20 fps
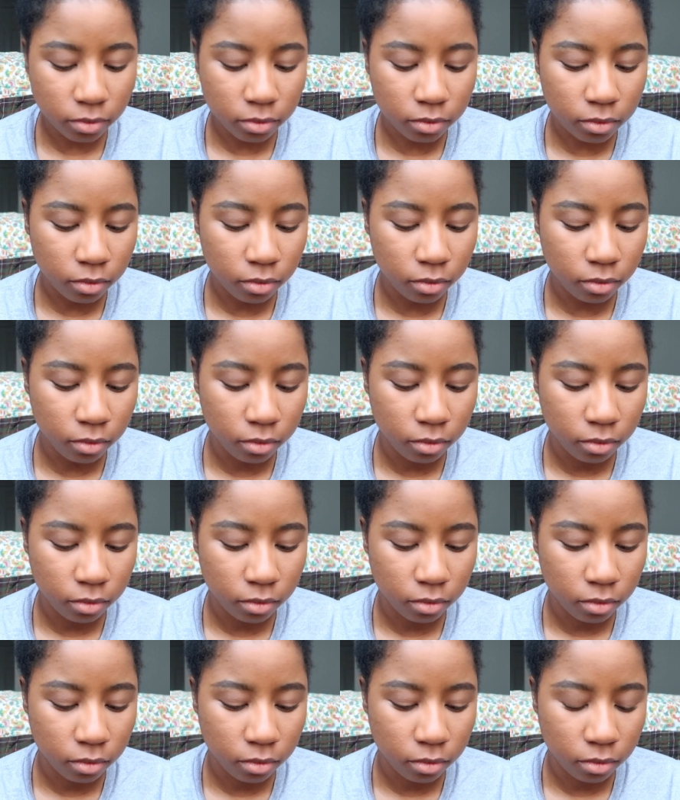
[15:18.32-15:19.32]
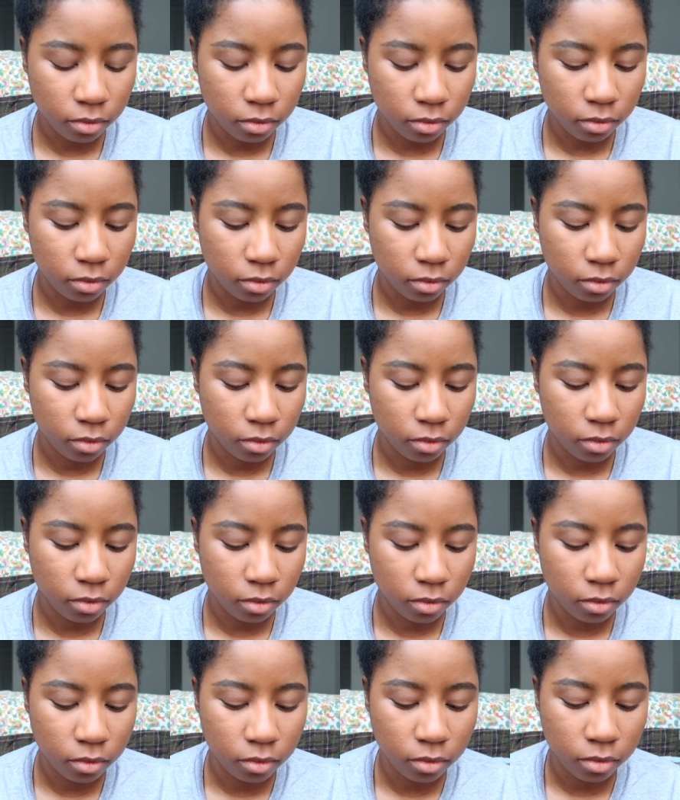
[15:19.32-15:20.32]

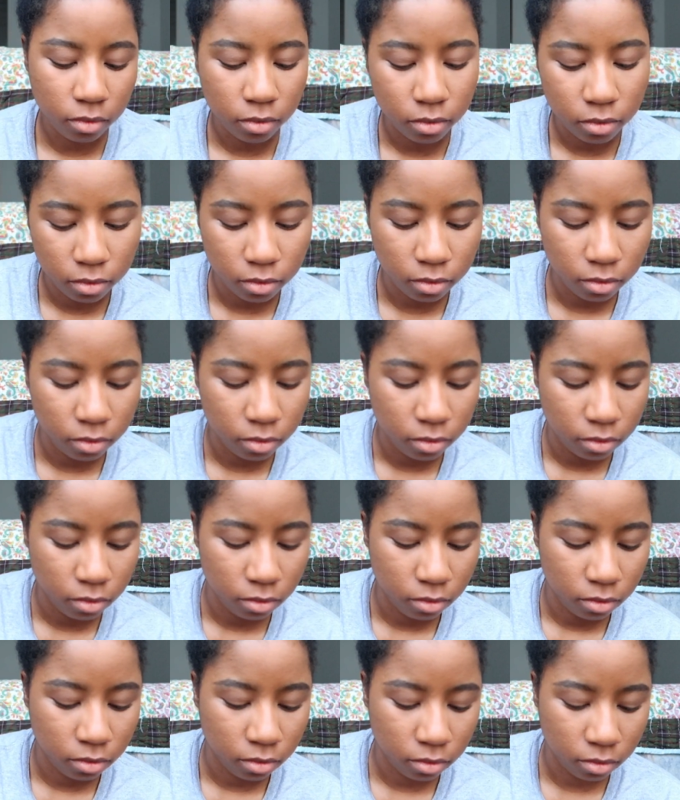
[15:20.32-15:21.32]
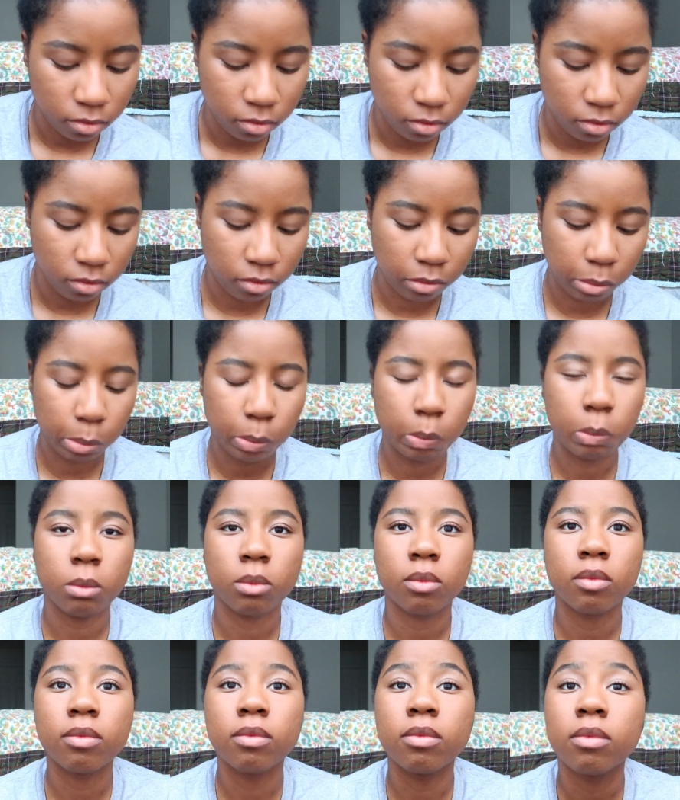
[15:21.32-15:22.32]

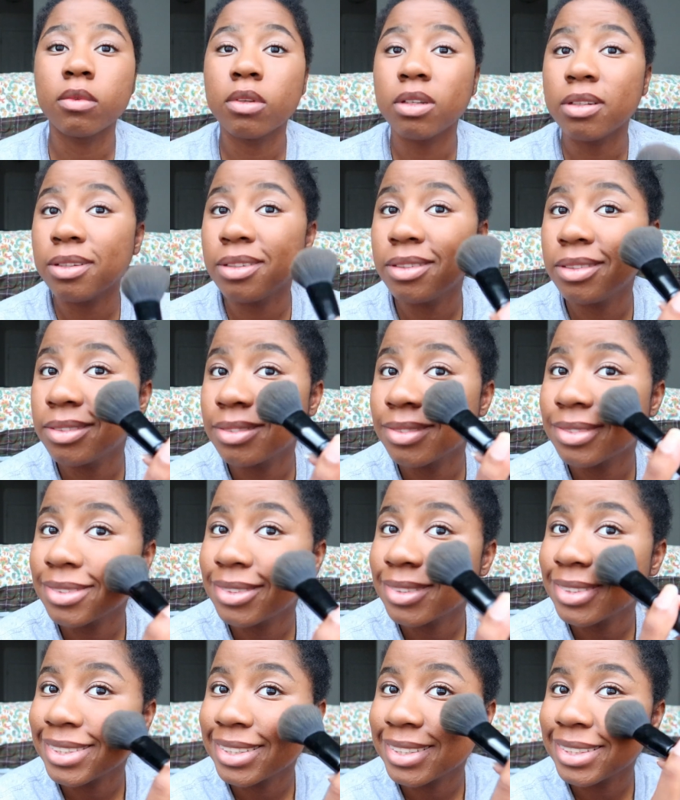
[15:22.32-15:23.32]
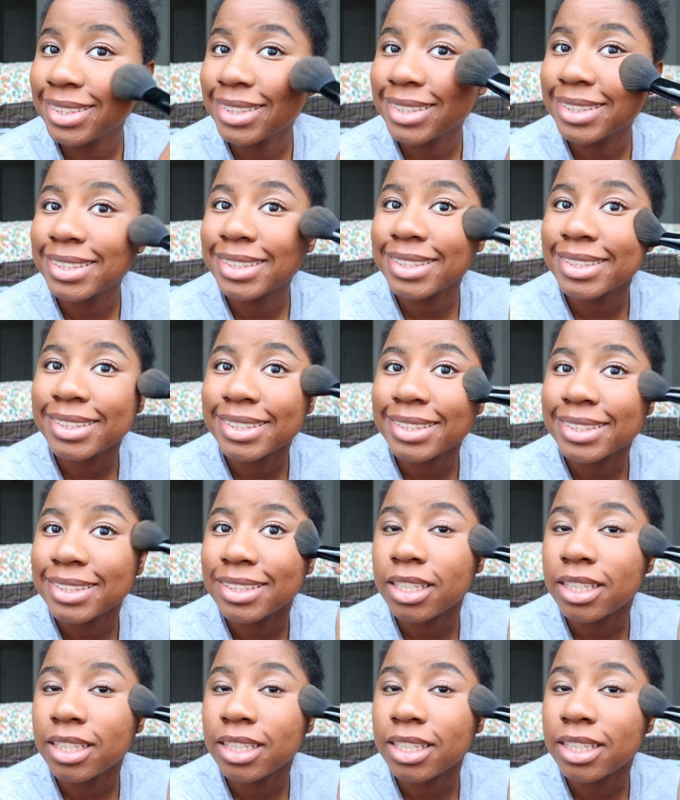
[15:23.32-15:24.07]
(no one is talking)